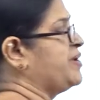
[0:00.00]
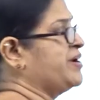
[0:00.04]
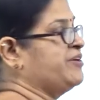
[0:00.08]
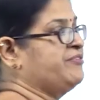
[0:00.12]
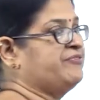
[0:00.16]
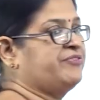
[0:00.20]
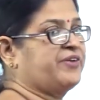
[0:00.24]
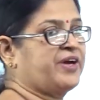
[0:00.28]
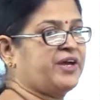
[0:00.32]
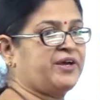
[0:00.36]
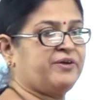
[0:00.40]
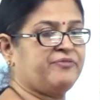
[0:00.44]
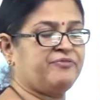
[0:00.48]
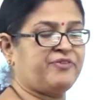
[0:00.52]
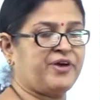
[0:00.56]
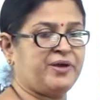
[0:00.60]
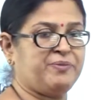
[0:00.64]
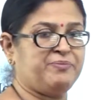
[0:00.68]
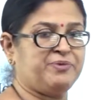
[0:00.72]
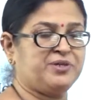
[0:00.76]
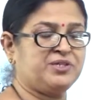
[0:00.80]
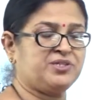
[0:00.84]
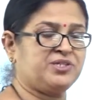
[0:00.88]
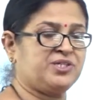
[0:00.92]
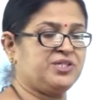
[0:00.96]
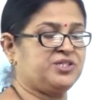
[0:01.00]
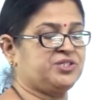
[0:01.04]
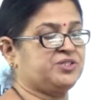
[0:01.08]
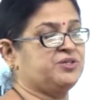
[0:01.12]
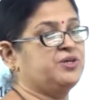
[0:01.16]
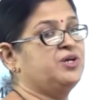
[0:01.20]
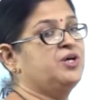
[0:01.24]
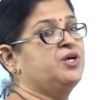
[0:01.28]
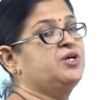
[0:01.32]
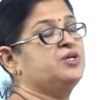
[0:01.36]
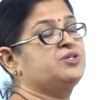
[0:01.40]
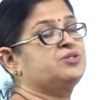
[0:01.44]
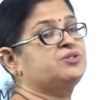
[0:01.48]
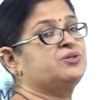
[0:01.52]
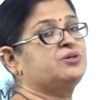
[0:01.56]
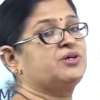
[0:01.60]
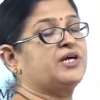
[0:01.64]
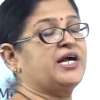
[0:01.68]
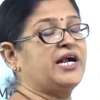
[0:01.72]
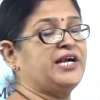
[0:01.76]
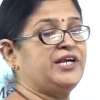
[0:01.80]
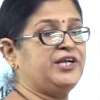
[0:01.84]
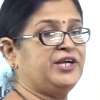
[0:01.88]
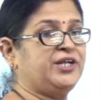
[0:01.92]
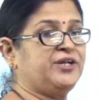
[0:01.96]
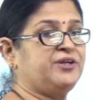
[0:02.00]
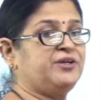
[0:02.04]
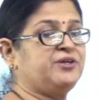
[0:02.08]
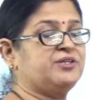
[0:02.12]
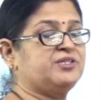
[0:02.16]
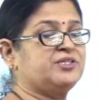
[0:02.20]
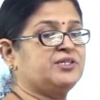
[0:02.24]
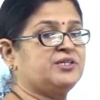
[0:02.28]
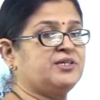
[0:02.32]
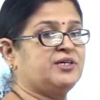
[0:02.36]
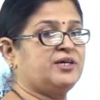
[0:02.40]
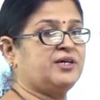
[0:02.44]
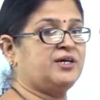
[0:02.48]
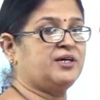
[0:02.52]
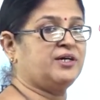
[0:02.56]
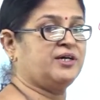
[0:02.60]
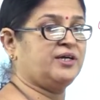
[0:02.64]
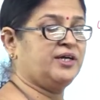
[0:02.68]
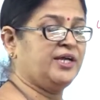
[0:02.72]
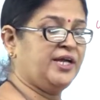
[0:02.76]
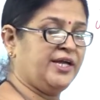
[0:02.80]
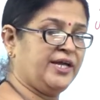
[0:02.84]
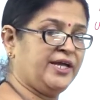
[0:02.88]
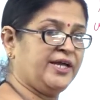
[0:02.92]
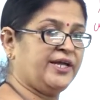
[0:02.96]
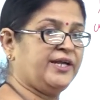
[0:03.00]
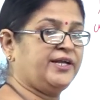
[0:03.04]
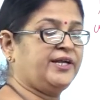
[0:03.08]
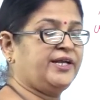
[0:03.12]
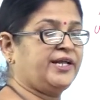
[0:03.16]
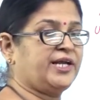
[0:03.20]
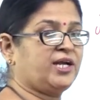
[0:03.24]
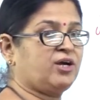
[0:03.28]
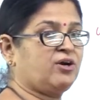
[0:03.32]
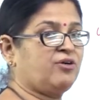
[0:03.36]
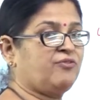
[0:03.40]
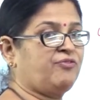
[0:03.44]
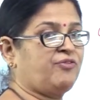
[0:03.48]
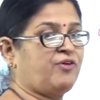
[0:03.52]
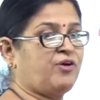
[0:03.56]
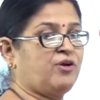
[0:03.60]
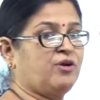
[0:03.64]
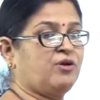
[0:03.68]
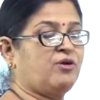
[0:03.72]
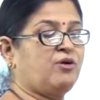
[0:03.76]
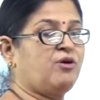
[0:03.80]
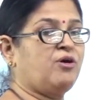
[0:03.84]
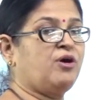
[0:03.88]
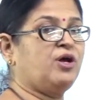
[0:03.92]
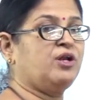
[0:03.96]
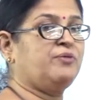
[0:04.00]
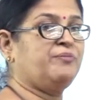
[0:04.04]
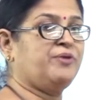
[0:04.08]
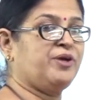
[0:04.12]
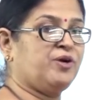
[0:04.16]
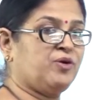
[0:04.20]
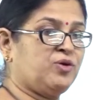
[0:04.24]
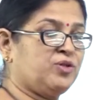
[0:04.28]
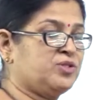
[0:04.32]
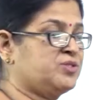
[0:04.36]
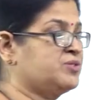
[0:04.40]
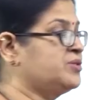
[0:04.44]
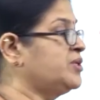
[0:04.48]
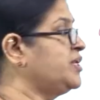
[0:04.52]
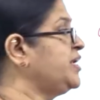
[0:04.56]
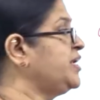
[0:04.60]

by fibrous tissue. So continuous uh, intake of alcohol may also